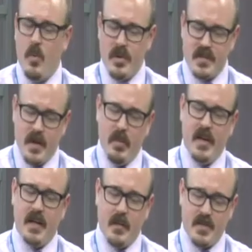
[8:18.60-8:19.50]
when somebody
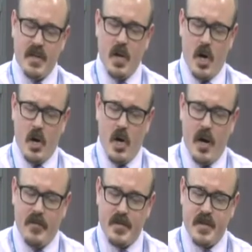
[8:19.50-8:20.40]
comes into our
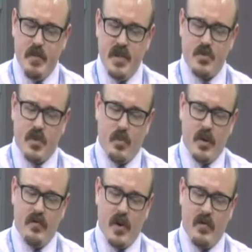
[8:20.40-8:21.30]
office and meets with one
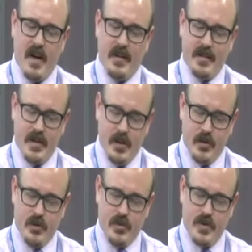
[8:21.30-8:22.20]
of our
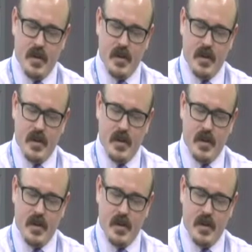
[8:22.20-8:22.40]
volunteers,